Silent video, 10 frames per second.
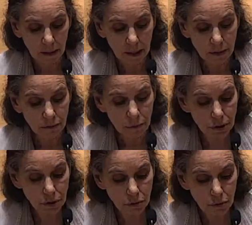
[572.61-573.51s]
has
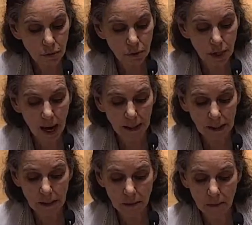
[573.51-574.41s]
restored
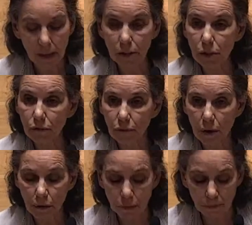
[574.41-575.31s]
tiny specks of
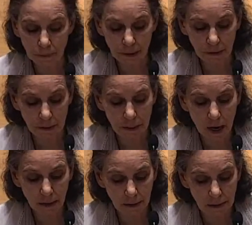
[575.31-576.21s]
hope in the
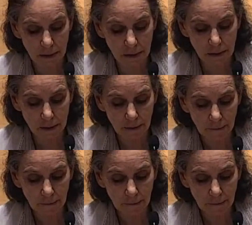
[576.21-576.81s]
darkness.